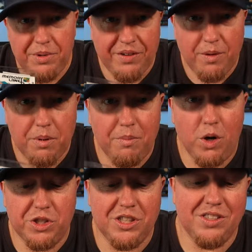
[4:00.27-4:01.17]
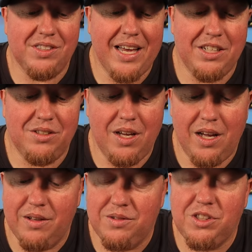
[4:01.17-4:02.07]
the different promotions that
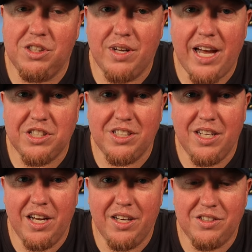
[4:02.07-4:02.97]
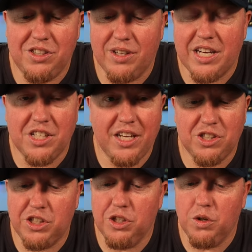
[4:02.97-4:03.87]
geocaching does,
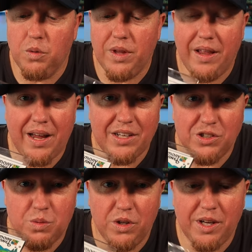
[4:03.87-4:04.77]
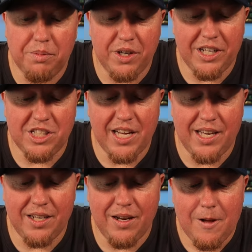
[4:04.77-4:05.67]
Geocaching HQ, and I just really
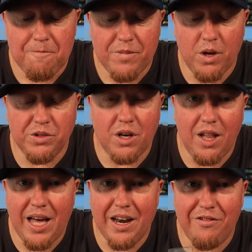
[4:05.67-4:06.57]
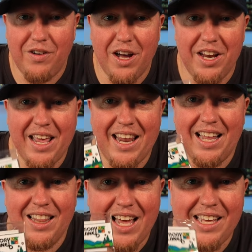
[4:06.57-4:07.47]
appreciate it. Those are a lot of fun, and
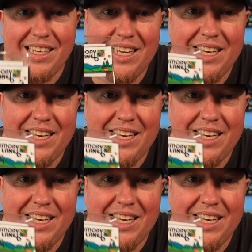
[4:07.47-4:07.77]
I like